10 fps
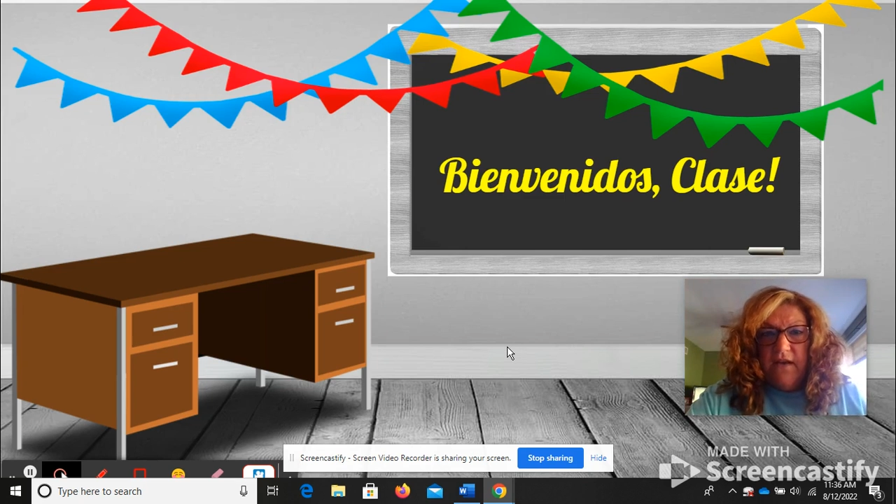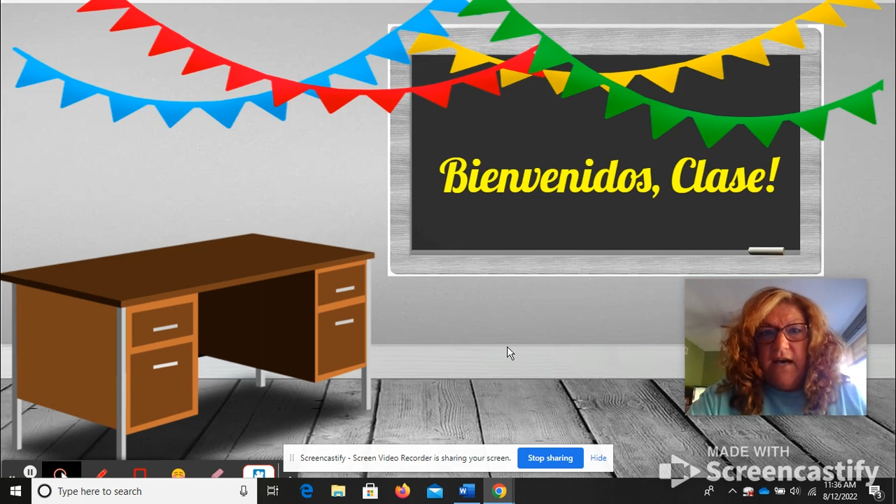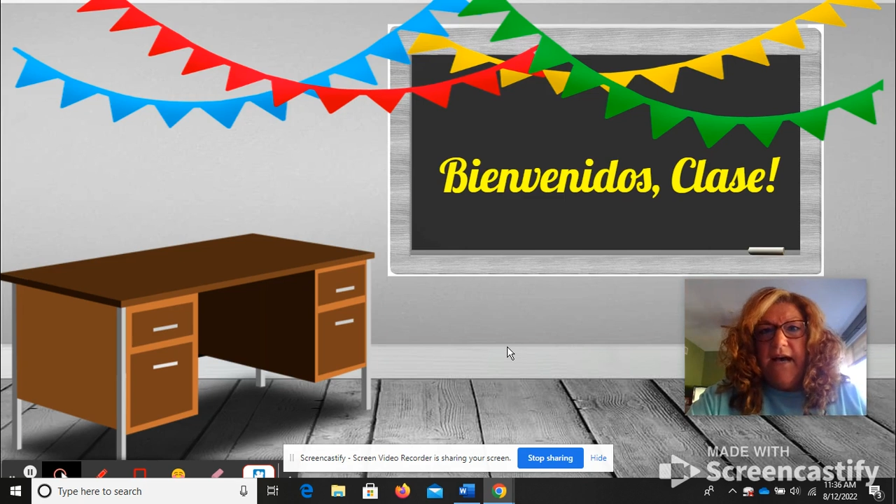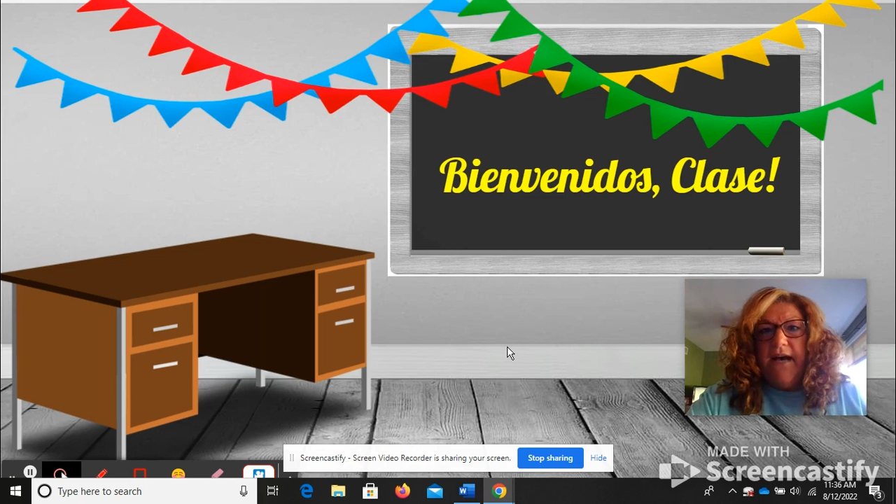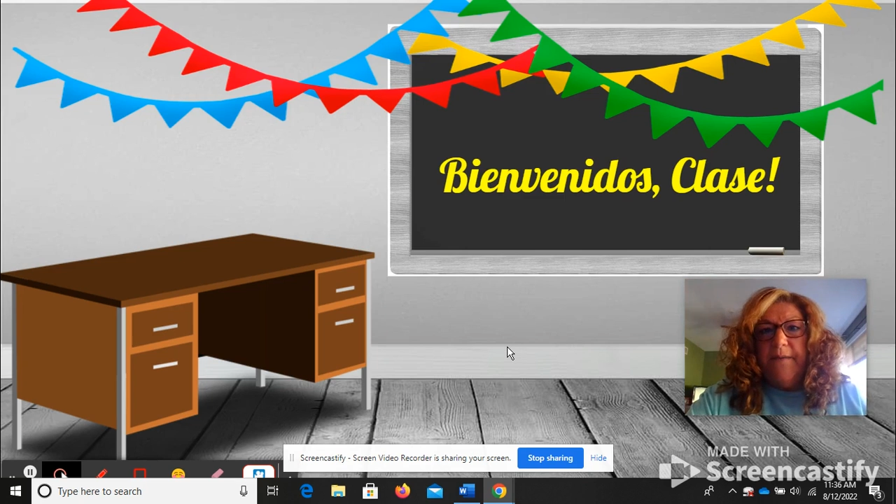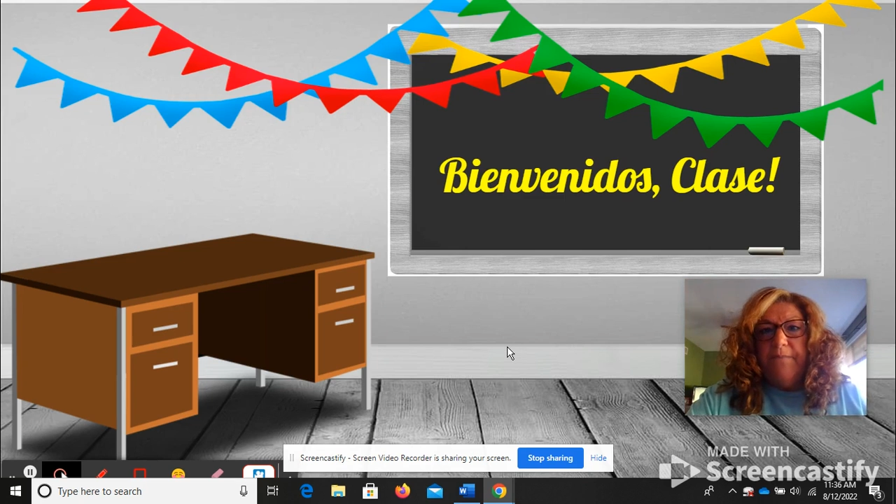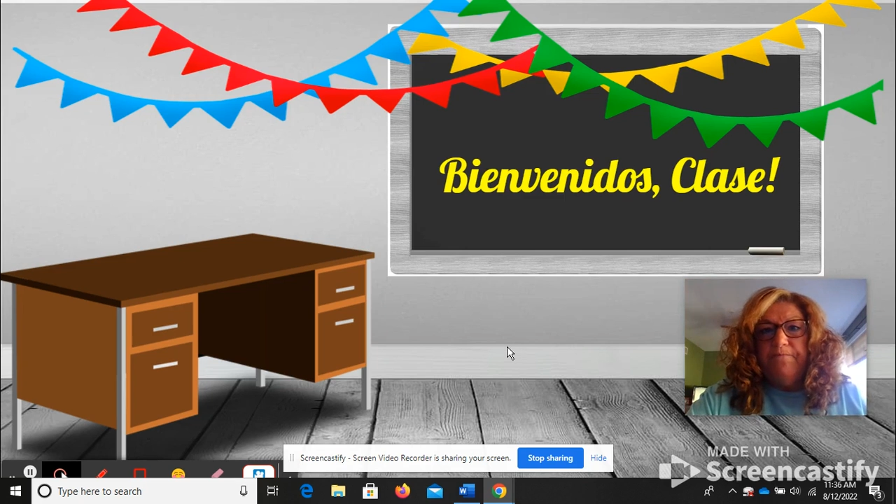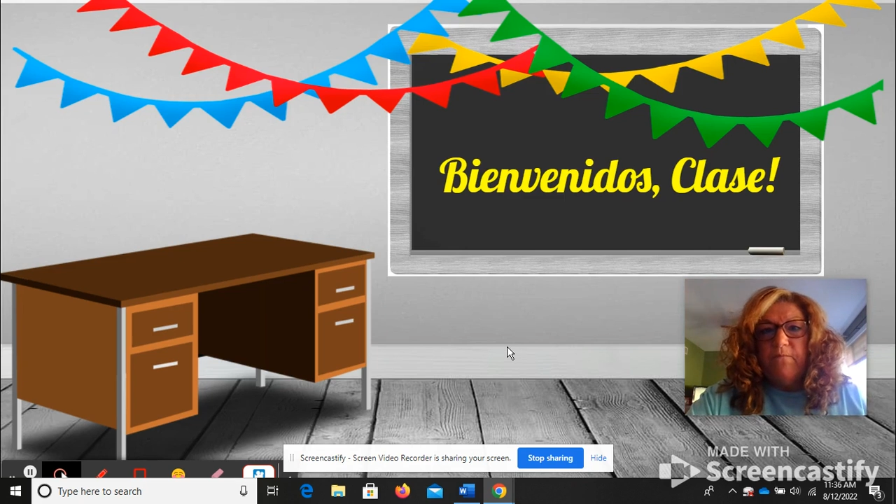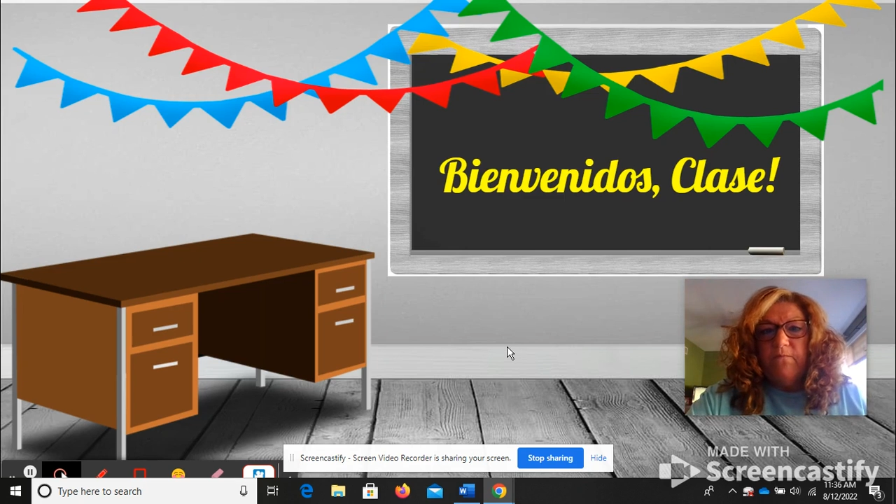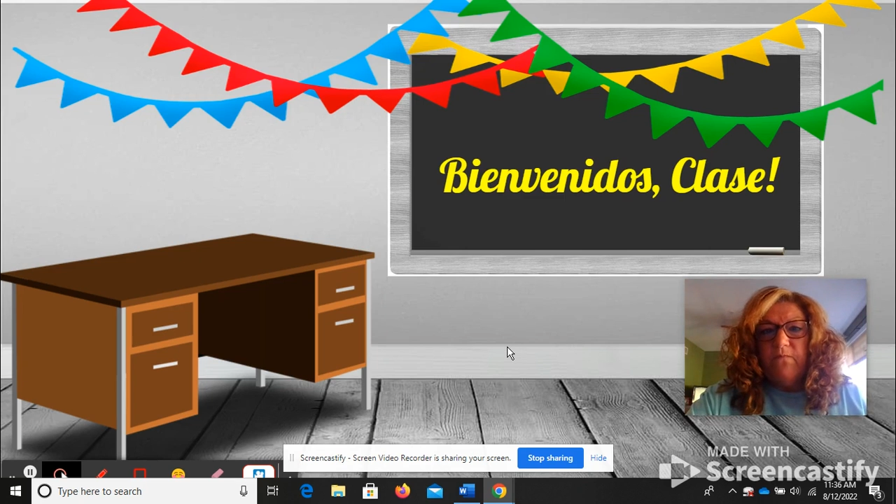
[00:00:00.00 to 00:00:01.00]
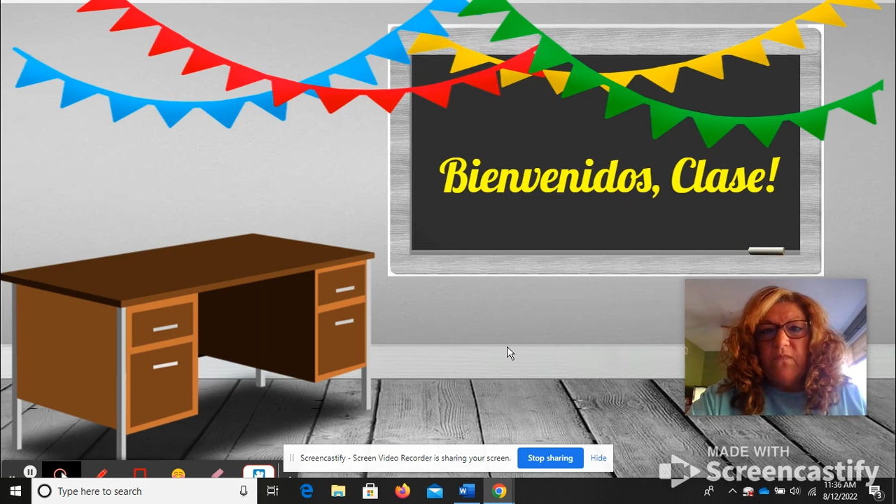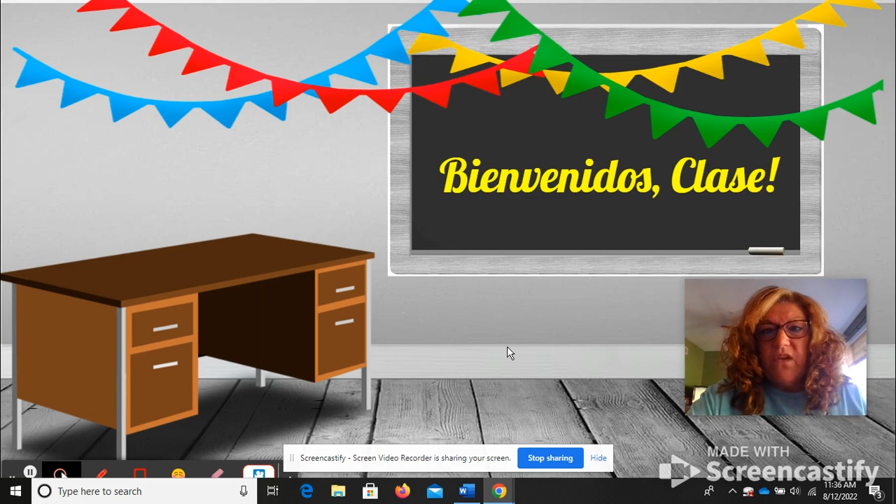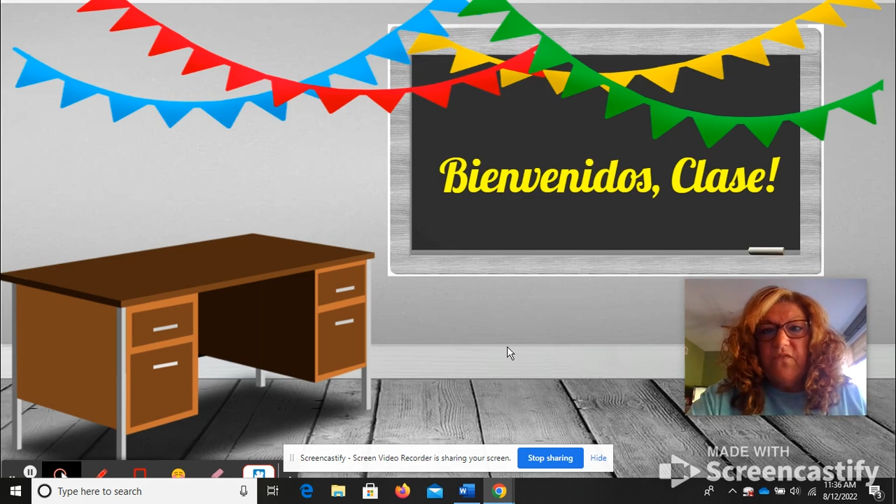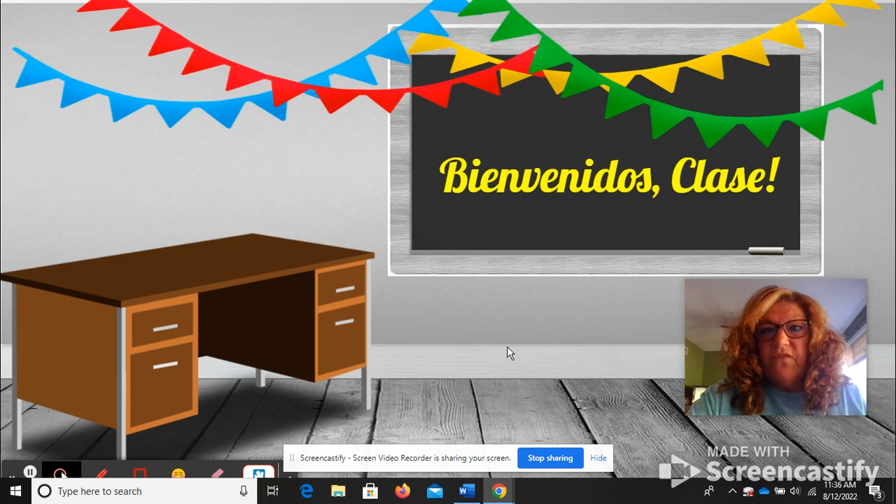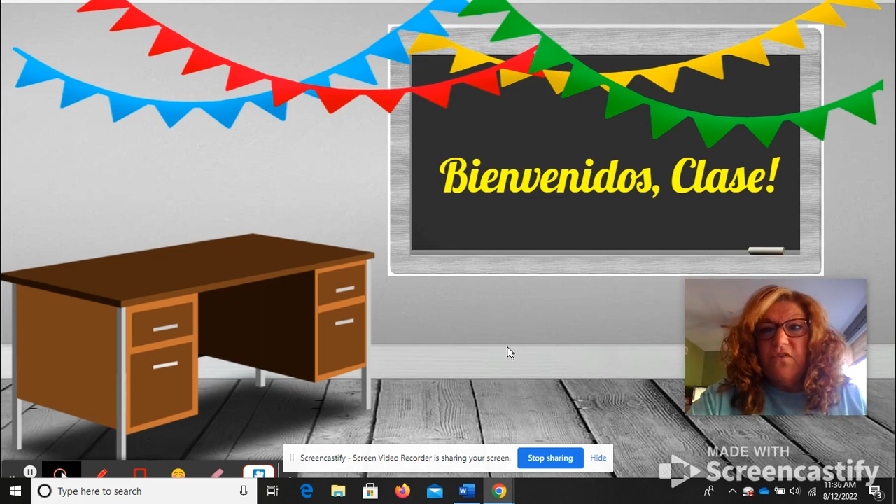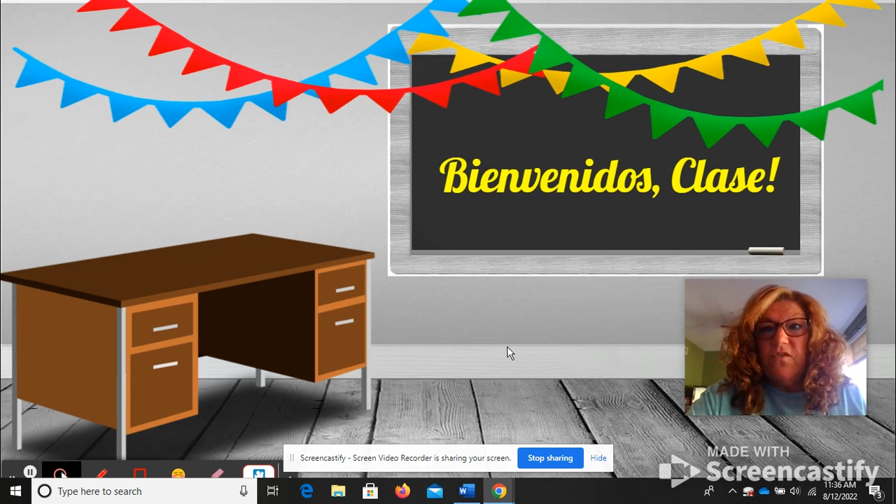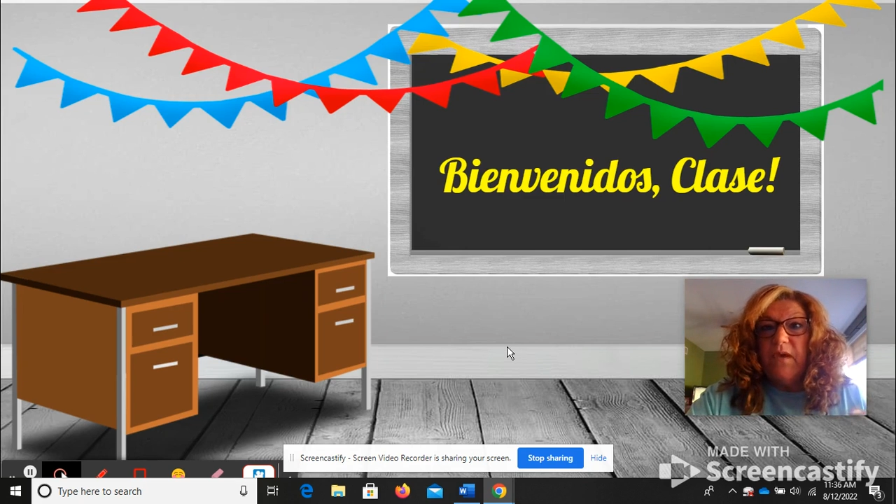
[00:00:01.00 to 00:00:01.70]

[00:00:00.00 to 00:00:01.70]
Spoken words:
for you to